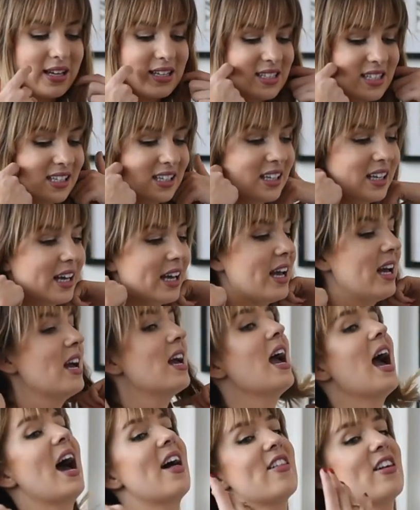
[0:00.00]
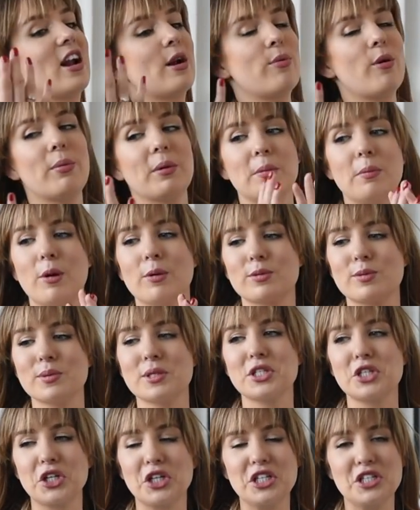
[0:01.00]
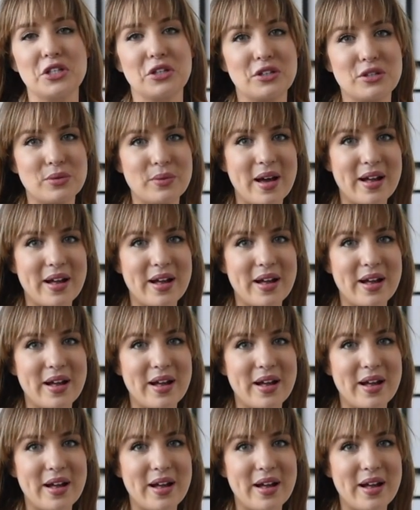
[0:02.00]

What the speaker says: basically. And then I'll probably pop some sunnies on as